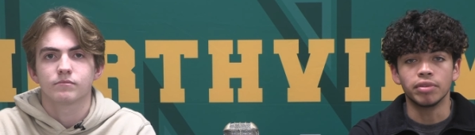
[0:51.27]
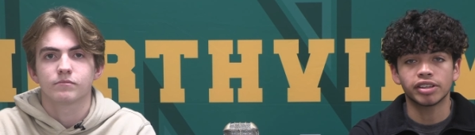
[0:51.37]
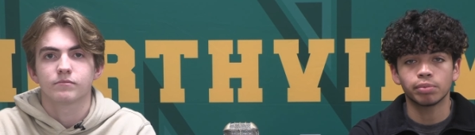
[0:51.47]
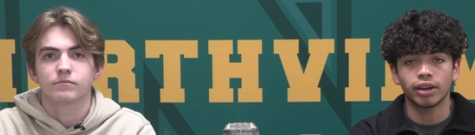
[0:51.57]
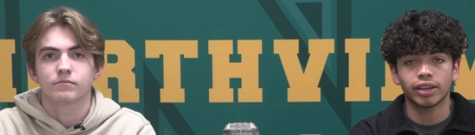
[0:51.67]

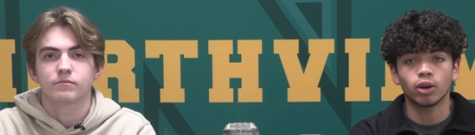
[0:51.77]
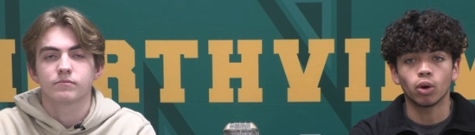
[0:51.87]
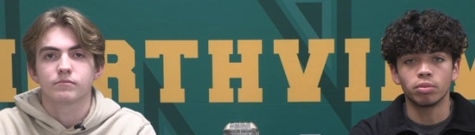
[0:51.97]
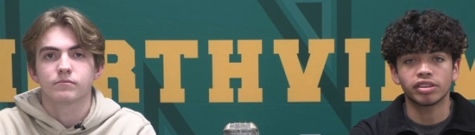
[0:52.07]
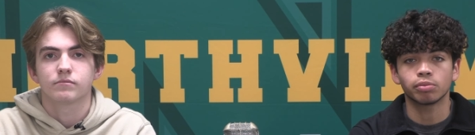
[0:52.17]
Speaker 1: Miss Puckett
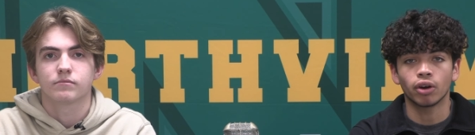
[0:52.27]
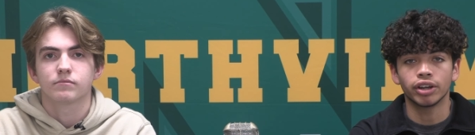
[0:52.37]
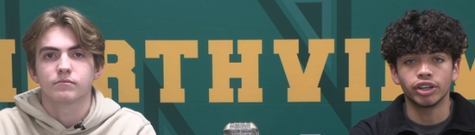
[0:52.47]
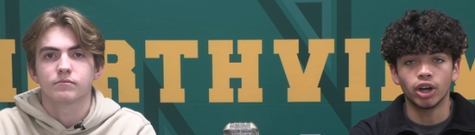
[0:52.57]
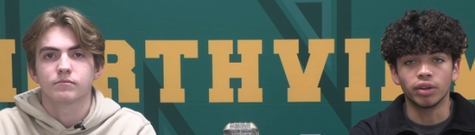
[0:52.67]
or Miss
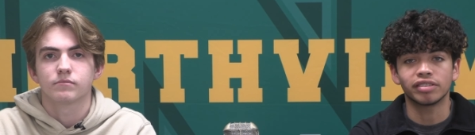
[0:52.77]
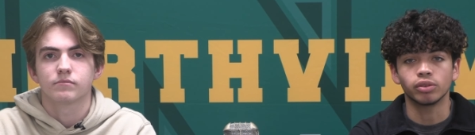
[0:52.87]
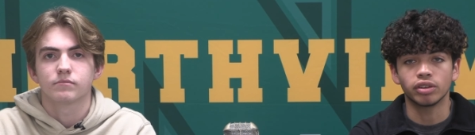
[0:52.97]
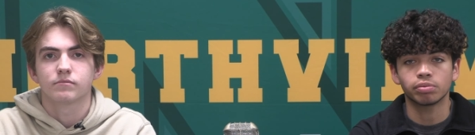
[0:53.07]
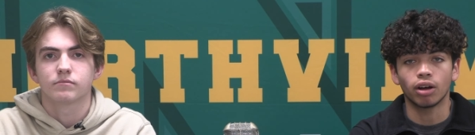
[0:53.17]
Martin know as
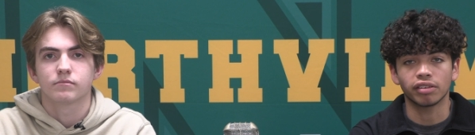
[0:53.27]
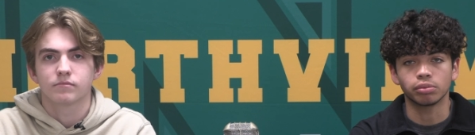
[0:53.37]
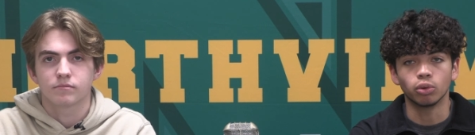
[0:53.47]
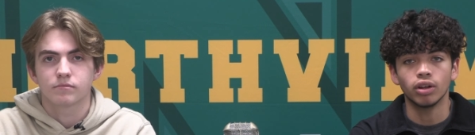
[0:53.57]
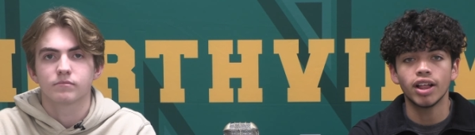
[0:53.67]
soon as
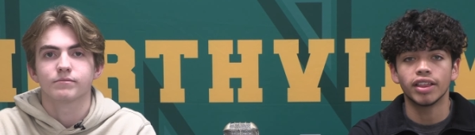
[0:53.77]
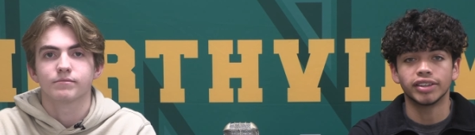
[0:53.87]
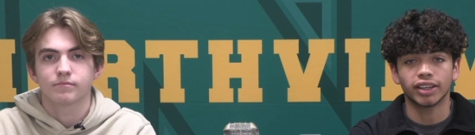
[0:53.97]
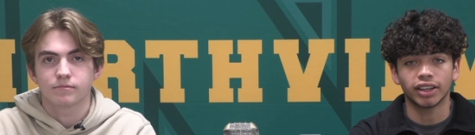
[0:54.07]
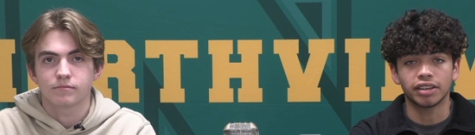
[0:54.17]
possible. The
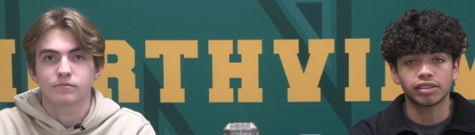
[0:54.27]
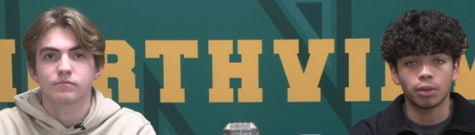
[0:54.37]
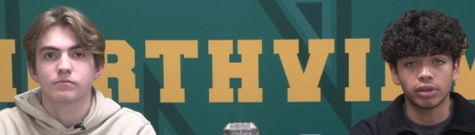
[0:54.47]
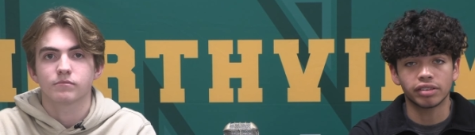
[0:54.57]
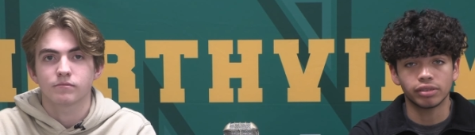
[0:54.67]
deadline is
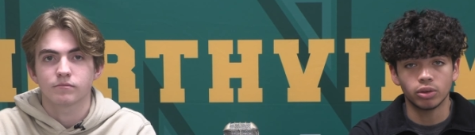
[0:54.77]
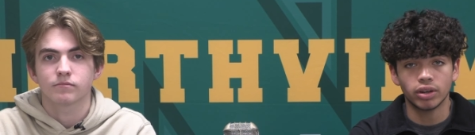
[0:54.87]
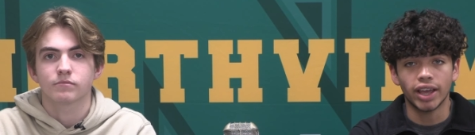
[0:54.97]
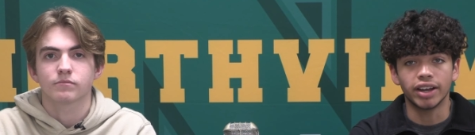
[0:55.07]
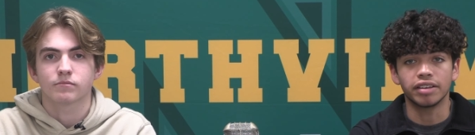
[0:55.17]
coming
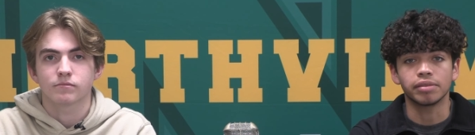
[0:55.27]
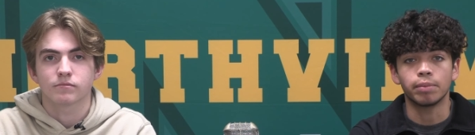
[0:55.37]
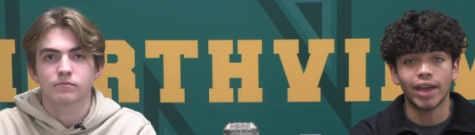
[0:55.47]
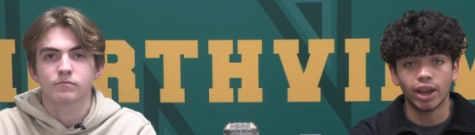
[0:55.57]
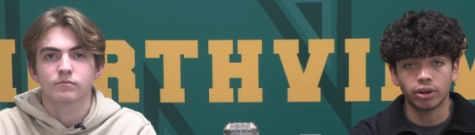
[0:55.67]
soon, and it is
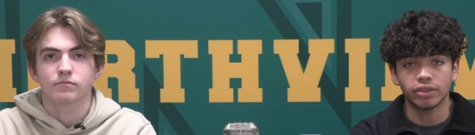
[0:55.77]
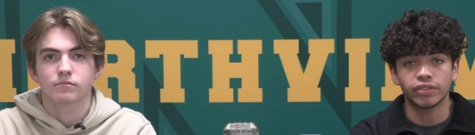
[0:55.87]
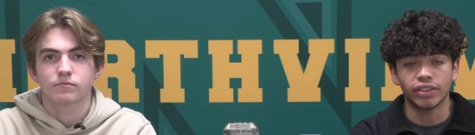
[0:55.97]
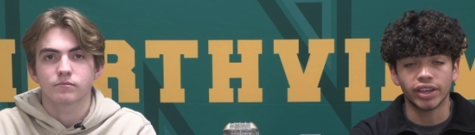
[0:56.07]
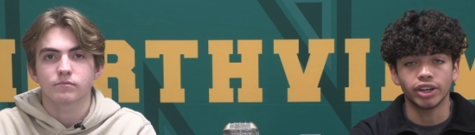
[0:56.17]
imperative
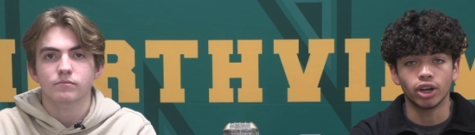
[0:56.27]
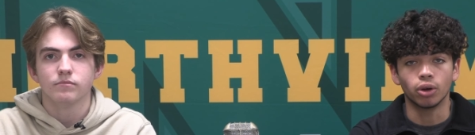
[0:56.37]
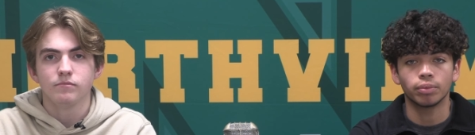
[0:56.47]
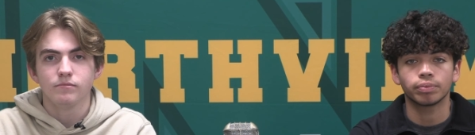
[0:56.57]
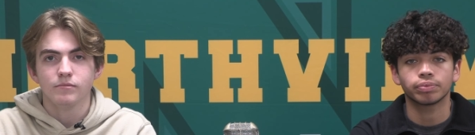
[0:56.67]
that they
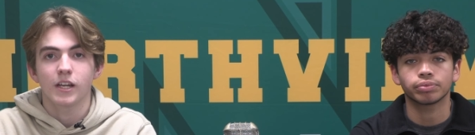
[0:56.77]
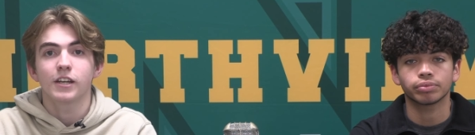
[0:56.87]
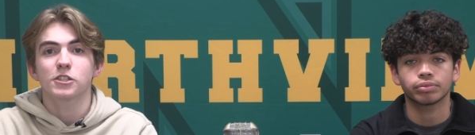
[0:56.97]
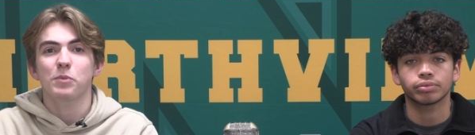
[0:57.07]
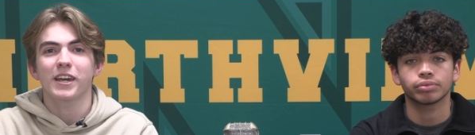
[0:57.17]
know.
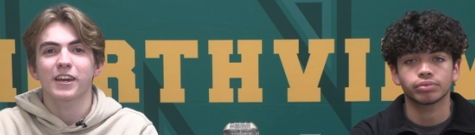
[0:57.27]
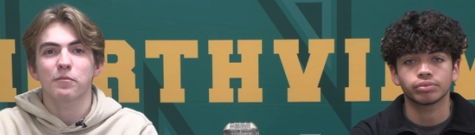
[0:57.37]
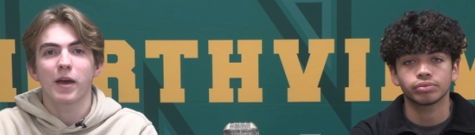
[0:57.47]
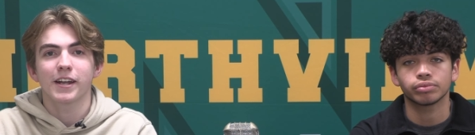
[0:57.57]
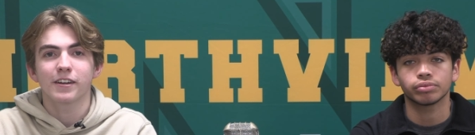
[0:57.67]
Speaker 2: Speaking
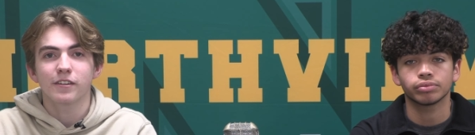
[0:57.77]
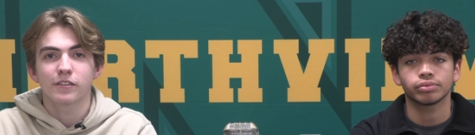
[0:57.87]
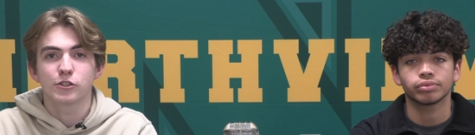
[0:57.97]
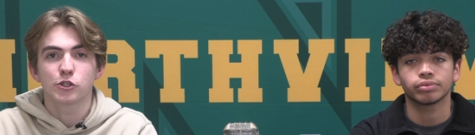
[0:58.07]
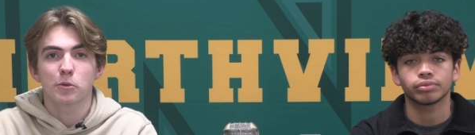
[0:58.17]
of beta,
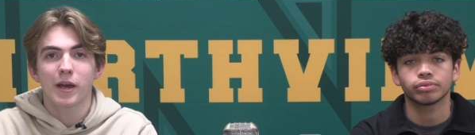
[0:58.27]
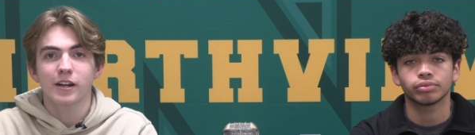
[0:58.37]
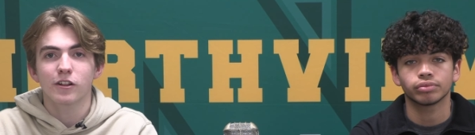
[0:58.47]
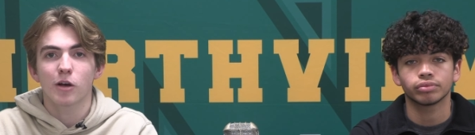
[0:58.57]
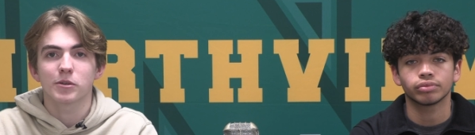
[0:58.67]
the Junior
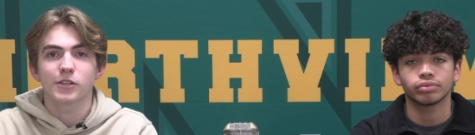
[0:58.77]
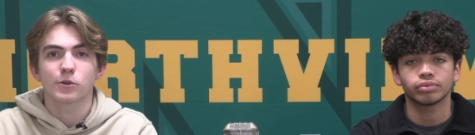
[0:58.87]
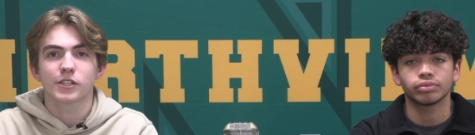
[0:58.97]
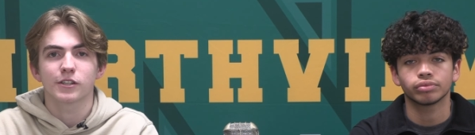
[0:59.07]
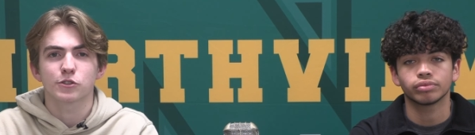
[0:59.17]
Beta Club is
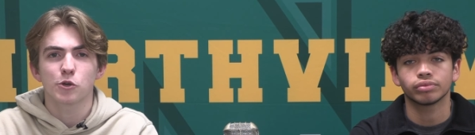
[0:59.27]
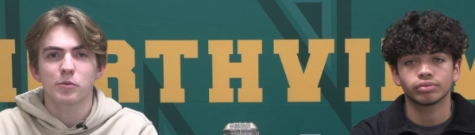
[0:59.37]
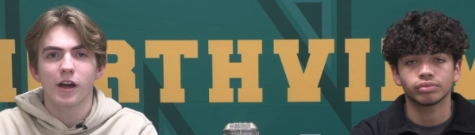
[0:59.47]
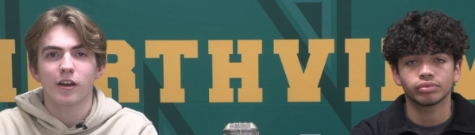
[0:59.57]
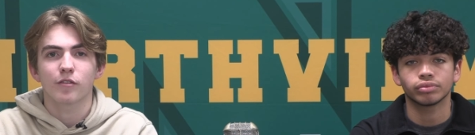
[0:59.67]
hosting a
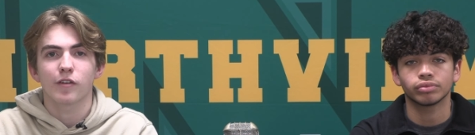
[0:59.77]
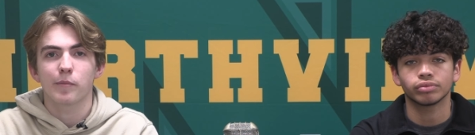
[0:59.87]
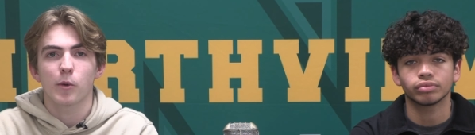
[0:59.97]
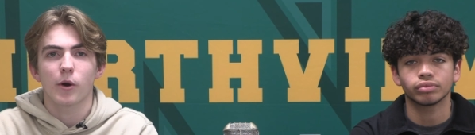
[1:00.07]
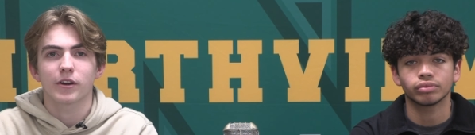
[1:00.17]
soup night on
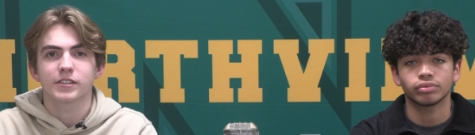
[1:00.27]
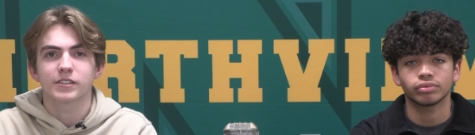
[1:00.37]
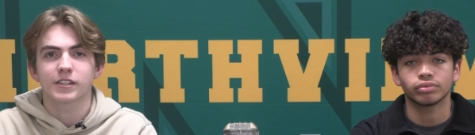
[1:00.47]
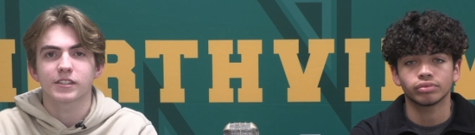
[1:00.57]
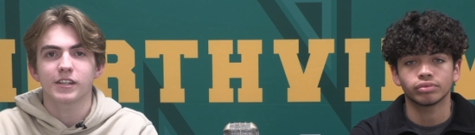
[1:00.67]
February
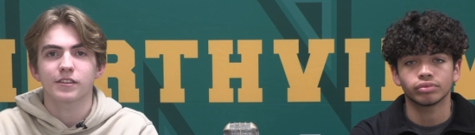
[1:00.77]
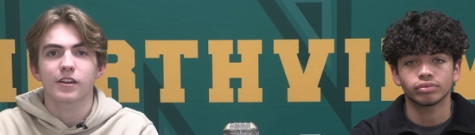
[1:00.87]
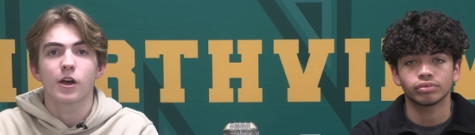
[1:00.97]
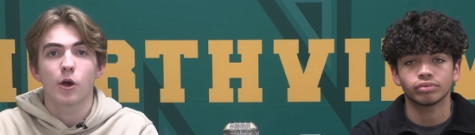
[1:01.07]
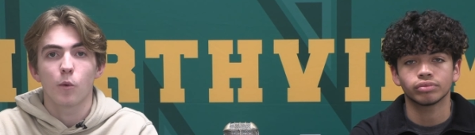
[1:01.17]
16th
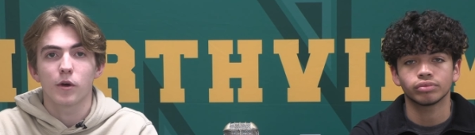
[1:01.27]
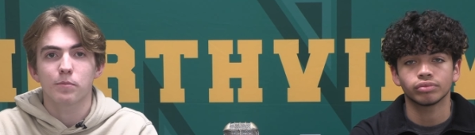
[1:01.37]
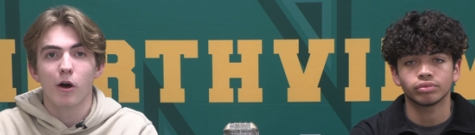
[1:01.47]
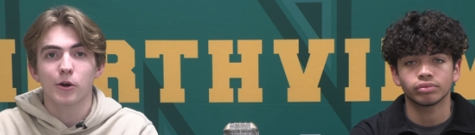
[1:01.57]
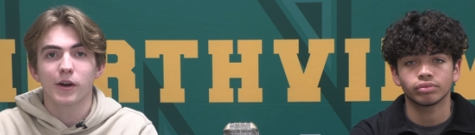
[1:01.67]

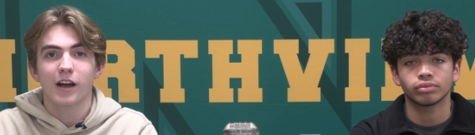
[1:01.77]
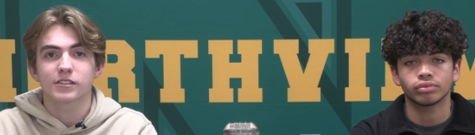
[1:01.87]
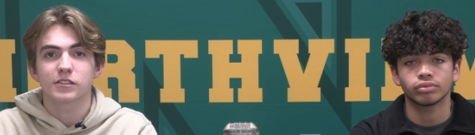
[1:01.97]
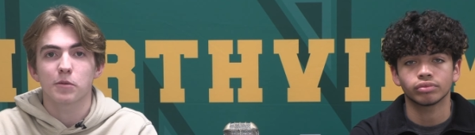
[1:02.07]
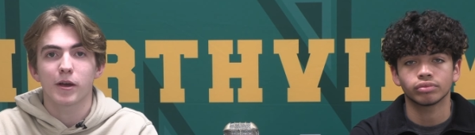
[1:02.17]
with Pottery
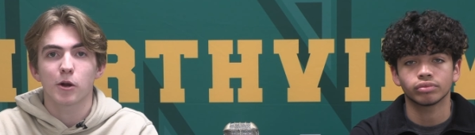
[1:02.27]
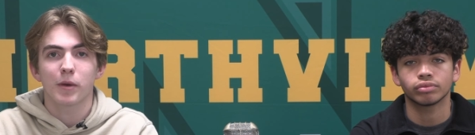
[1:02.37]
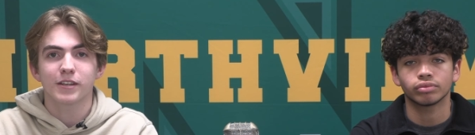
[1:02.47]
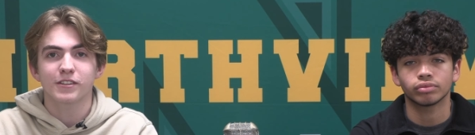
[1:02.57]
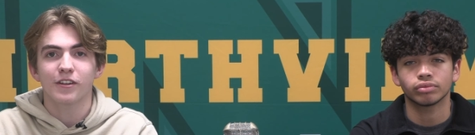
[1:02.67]
House's tomato
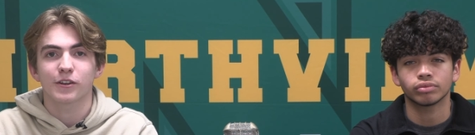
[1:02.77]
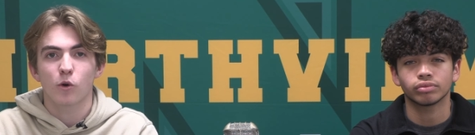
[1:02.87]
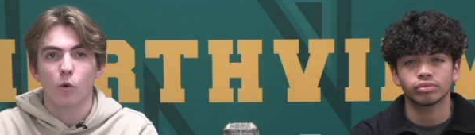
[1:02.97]
basil and